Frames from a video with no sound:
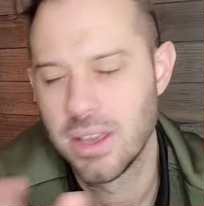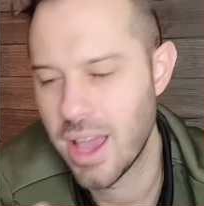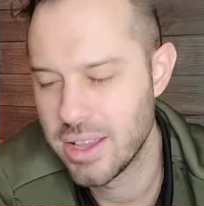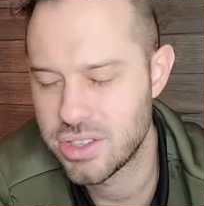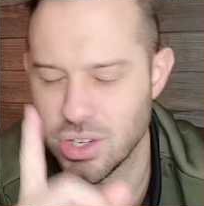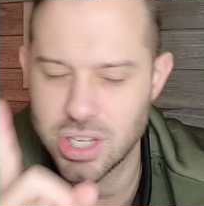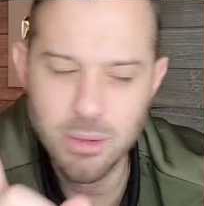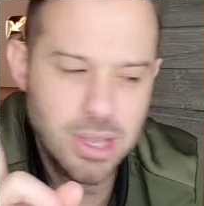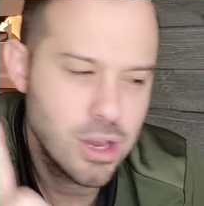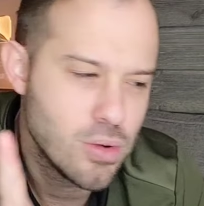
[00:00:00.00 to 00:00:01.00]
Guys,
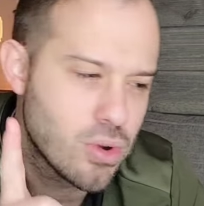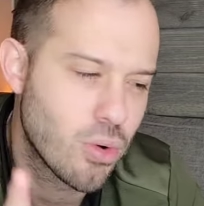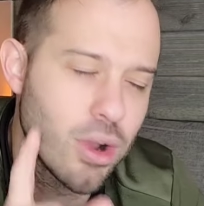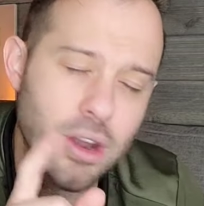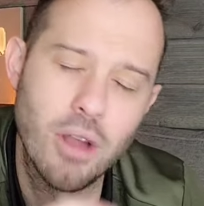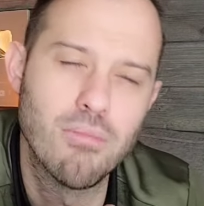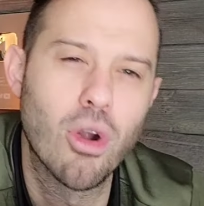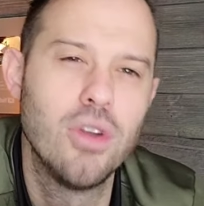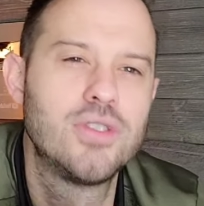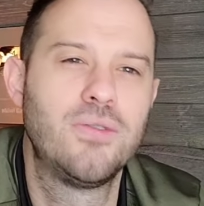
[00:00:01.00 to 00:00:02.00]
Shiba Inu coin on
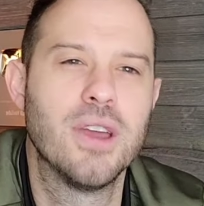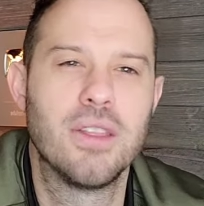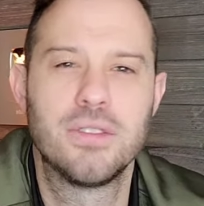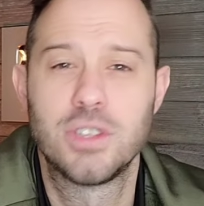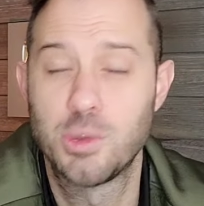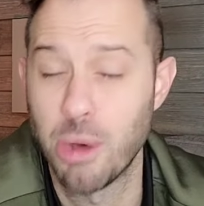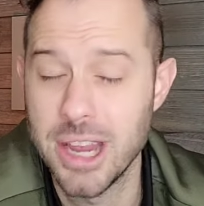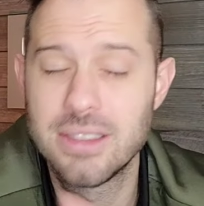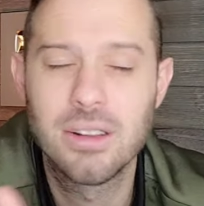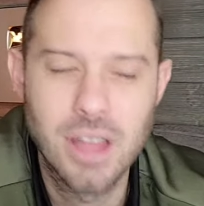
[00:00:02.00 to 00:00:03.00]
March 5th
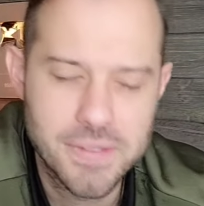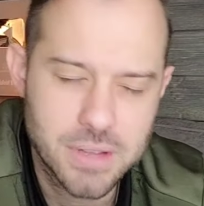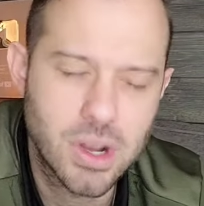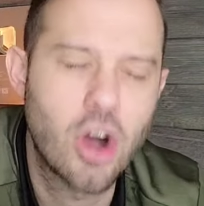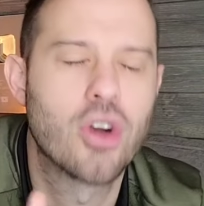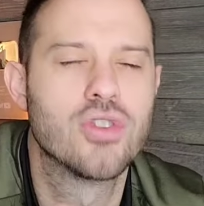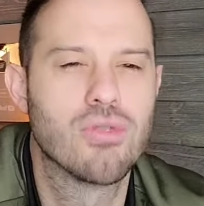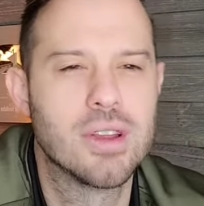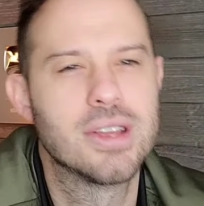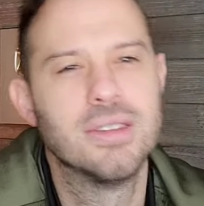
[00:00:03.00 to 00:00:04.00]
spiked at a level of
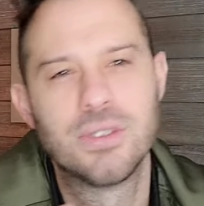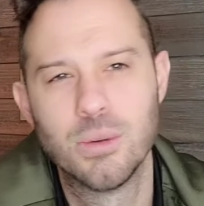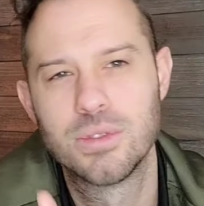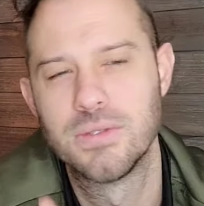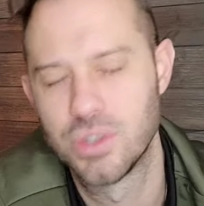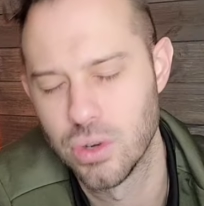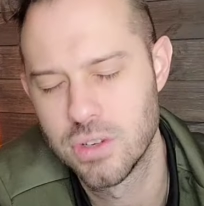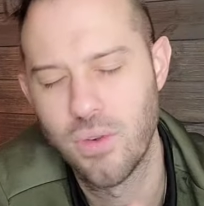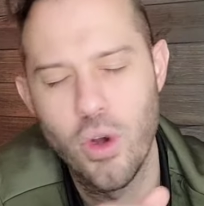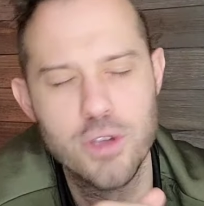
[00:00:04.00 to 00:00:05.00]
100 in terms of
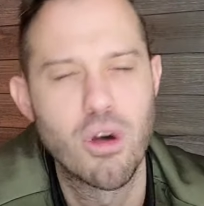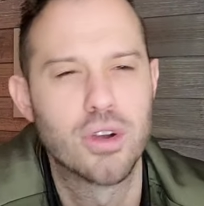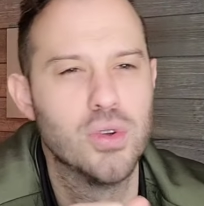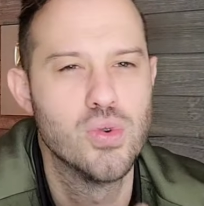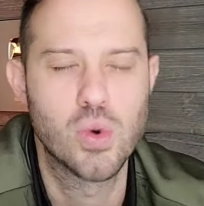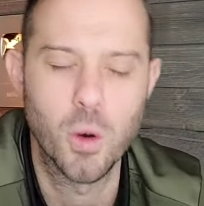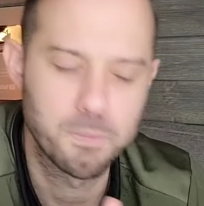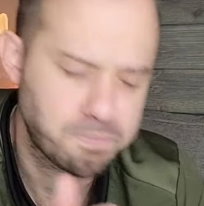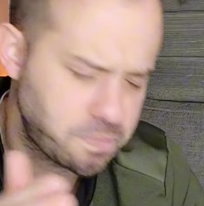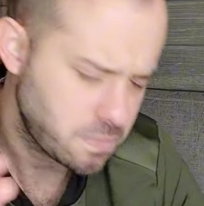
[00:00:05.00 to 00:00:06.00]
search volume on Google.
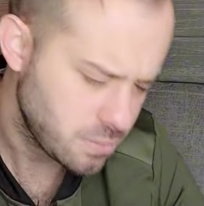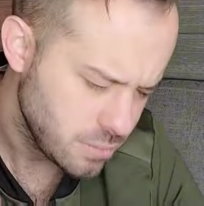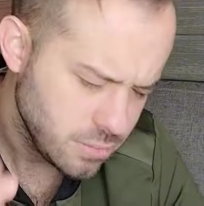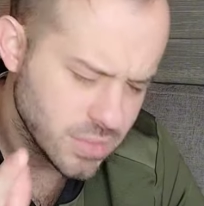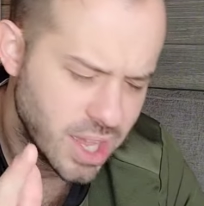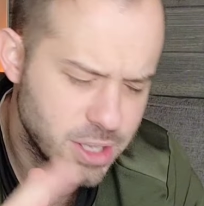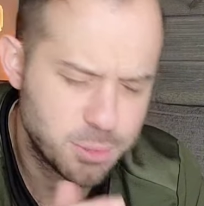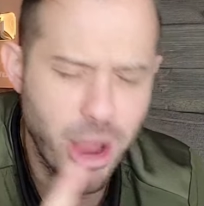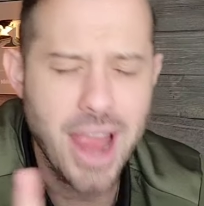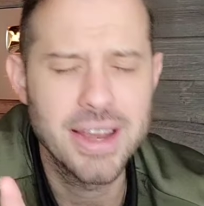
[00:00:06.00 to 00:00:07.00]
It is
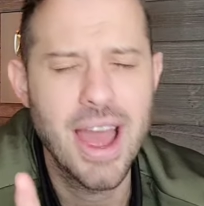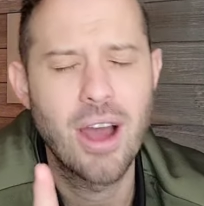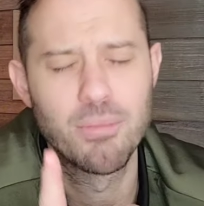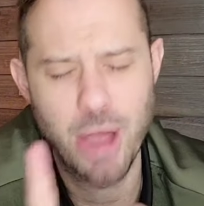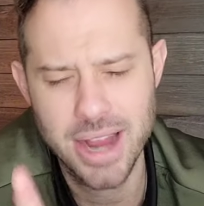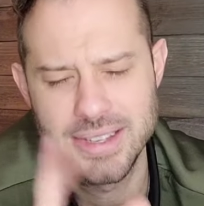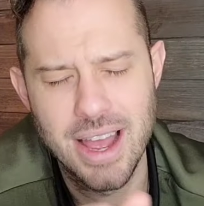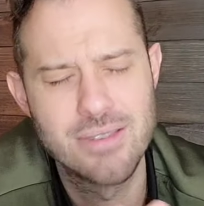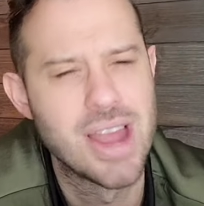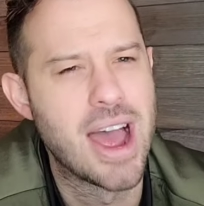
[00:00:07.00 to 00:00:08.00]
back now, back
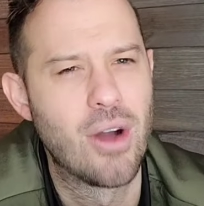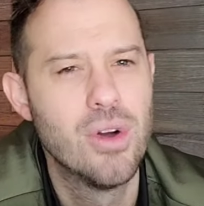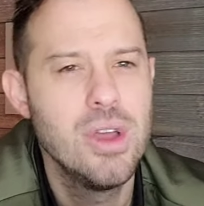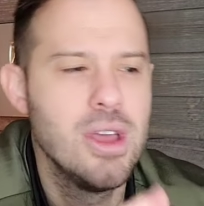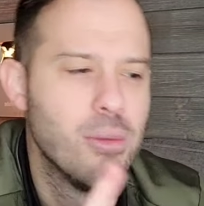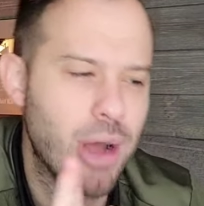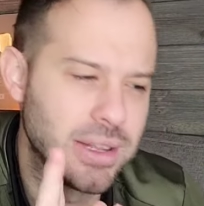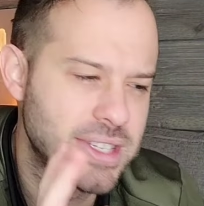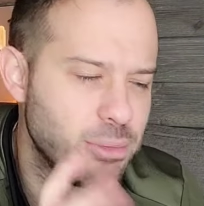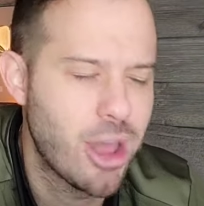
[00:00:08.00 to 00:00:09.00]
down now,
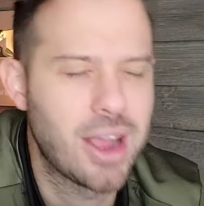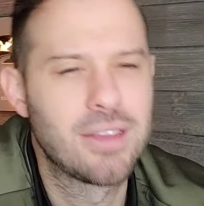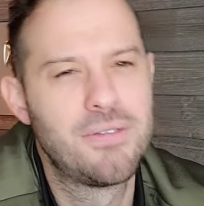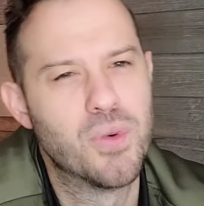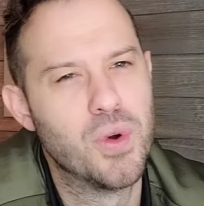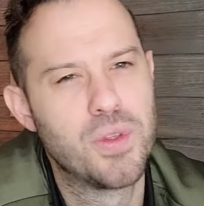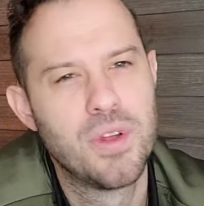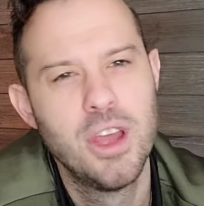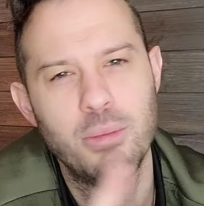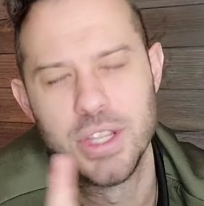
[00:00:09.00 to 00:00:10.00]
bouncing back and forth
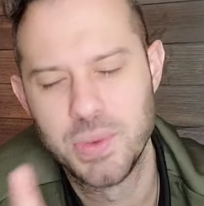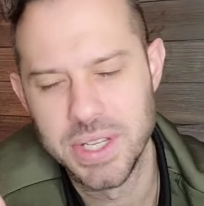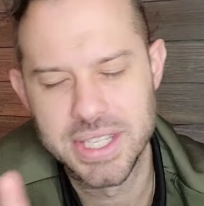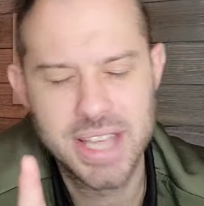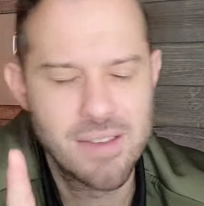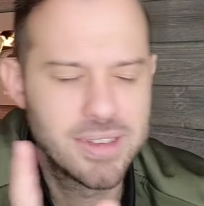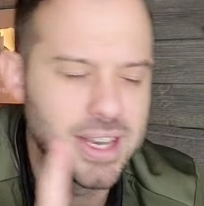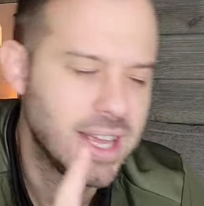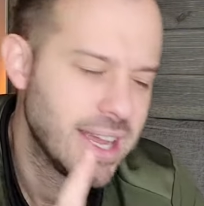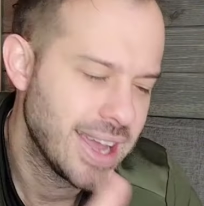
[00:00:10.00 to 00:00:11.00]
between
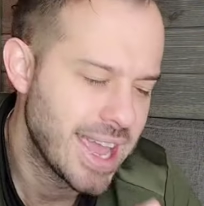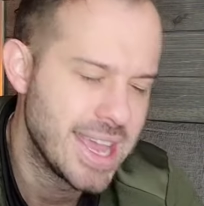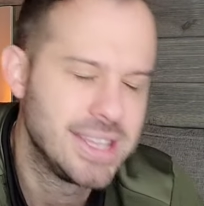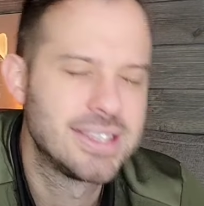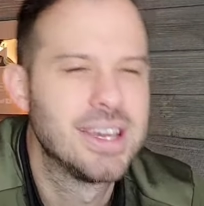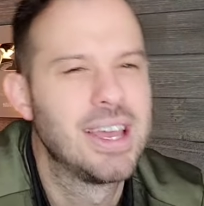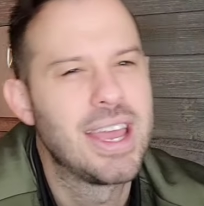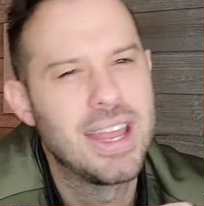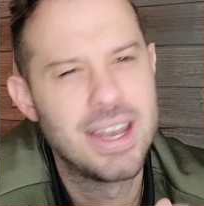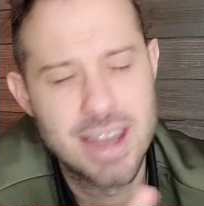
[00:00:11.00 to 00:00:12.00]
7, 8,
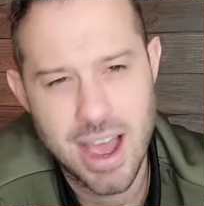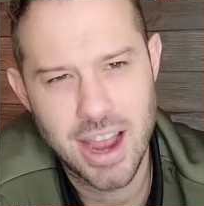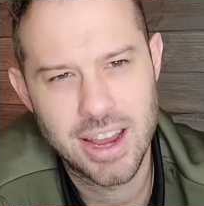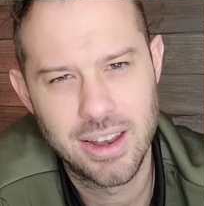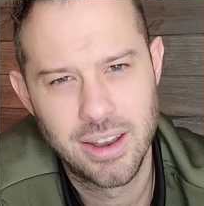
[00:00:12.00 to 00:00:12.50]
and 9.